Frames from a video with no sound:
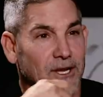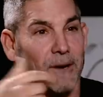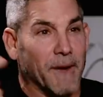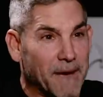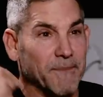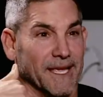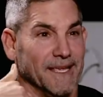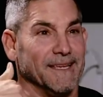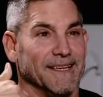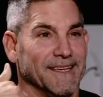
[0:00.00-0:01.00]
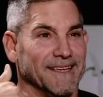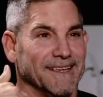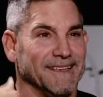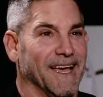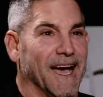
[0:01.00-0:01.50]
Come at me.
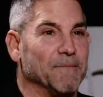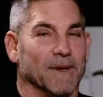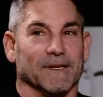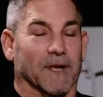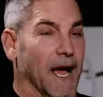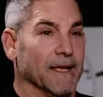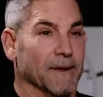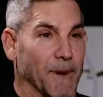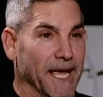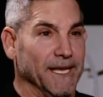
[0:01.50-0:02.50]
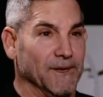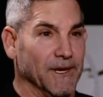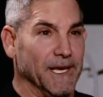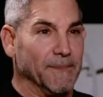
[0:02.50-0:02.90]
Oh yeah. Yeah. I, am I hating on